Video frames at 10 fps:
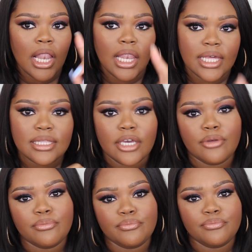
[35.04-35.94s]
let's go.
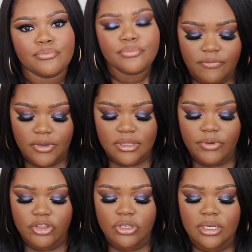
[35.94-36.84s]
The first
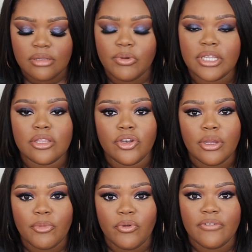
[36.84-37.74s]
question is, what is your
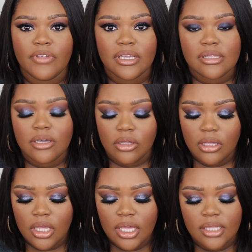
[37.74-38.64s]
number one fitness
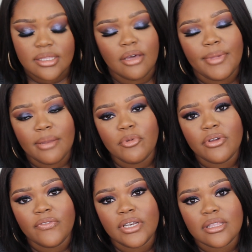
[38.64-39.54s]
goal? So my number
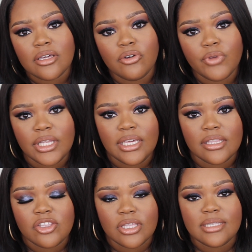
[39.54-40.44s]
one fitness goal really
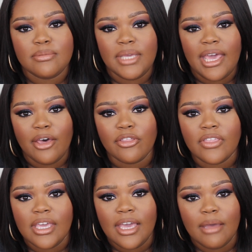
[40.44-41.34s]
is just to be
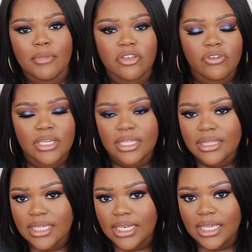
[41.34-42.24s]
healthy. I'm not trying to get
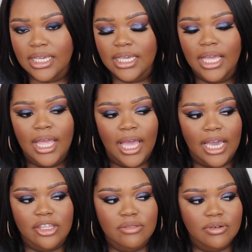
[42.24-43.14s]
skinny.
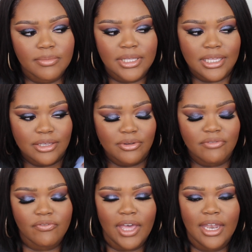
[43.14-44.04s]
I just want to be cute
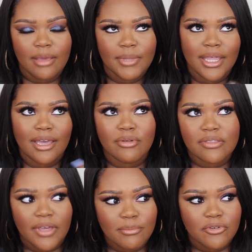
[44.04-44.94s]
and fun. I mean, like I
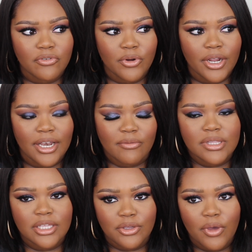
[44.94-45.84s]
was fine before and I
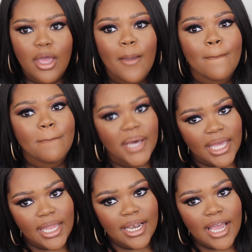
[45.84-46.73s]
was cute,
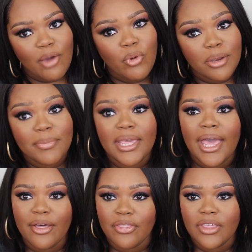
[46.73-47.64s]
but I want to be
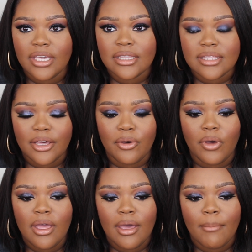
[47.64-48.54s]
healthy.
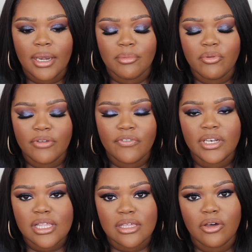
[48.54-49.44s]
So my number one
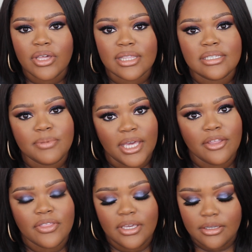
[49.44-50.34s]
fitness goal is to be
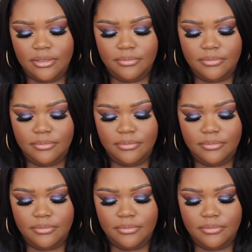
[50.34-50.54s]
healthy